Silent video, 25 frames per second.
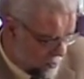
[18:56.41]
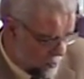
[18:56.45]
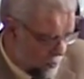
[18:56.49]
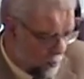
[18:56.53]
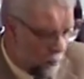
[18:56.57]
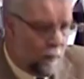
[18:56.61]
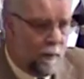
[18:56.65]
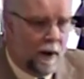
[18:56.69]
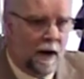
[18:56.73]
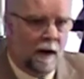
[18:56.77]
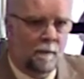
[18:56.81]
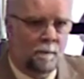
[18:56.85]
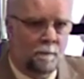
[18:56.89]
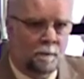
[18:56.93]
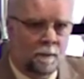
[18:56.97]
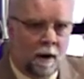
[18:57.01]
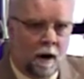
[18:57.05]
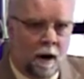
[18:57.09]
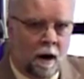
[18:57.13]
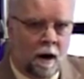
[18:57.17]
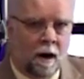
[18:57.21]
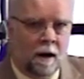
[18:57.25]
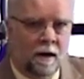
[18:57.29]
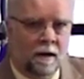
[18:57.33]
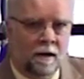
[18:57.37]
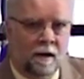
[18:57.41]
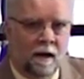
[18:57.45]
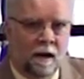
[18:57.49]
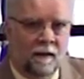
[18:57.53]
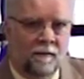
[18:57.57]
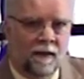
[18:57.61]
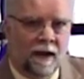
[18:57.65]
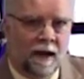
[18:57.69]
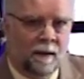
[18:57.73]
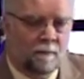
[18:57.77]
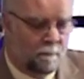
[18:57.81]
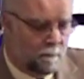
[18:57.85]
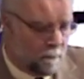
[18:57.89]
We are part of
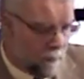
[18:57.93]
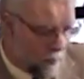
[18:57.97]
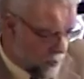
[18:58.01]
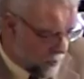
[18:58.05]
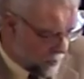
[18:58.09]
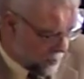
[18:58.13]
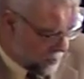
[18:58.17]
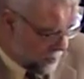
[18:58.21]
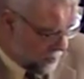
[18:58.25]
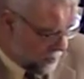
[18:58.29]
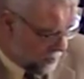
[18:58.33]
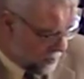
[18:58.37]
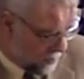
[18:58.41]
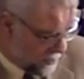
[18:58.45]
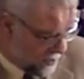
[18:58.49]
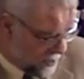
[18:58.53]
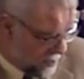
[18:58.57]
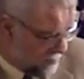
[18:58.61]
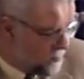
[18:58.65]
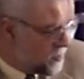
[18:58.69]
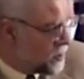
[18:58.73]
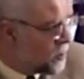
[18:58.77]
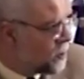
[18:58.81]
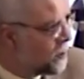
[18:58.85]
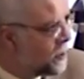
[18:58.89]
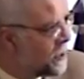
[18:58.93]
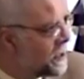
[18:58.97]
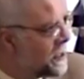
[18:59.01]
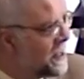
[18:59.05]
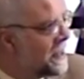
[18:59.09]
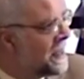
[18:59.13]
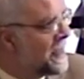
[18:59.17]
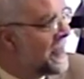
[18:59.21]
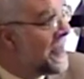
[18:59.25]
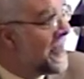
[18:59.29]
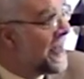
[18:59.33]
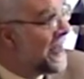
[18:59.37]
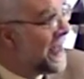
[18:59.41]
a moral community,
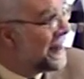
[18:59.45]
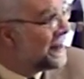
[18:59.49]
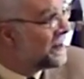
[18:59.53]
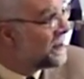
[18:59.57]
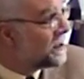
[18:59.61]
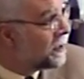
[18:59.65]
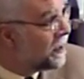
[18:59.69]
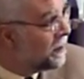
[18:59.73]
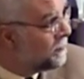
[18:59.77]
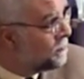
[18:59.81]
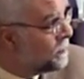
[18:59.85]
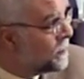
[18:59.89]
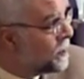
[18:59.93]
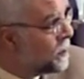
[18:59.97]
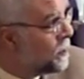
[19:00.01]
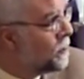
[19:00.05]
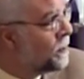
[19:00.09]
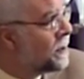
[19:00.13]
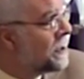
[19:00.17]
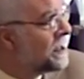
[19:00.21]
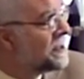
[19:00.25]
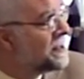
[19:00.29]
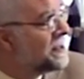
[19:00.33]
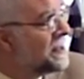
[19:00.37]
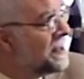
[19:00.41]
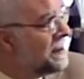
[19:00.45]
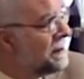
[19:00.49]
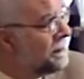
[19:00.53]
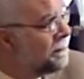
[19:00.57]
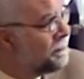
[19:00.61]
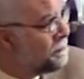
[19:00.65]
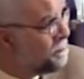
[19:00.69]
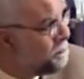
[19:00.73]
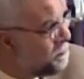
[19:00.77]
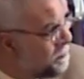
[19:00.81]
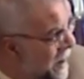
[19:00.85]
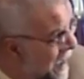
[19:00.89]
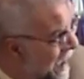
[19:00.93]
and community
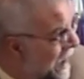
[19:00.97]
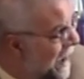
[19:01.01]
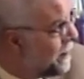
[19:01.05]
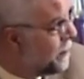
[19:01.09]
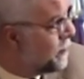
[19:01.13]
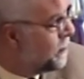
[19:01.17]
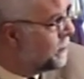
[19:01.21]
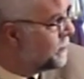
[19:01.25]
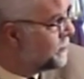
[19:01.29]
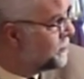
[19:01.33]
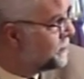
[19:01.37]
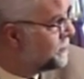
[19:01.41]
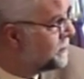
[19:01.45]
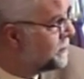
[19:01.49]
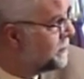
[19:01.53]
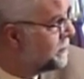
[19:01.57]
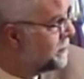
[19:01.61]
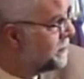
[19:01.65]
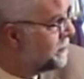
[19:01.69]
matters.